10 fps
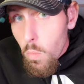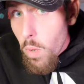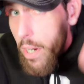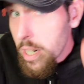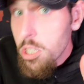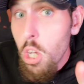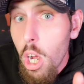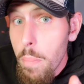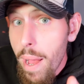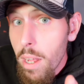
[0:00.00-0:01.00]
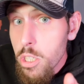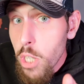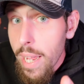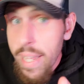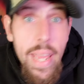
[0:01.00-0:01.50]
we're going to talk about
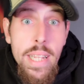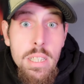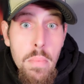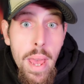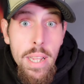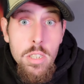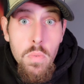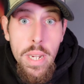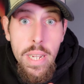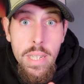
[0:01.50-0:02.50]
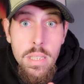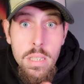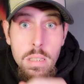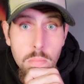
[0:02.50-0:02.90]
Gigantamax raids.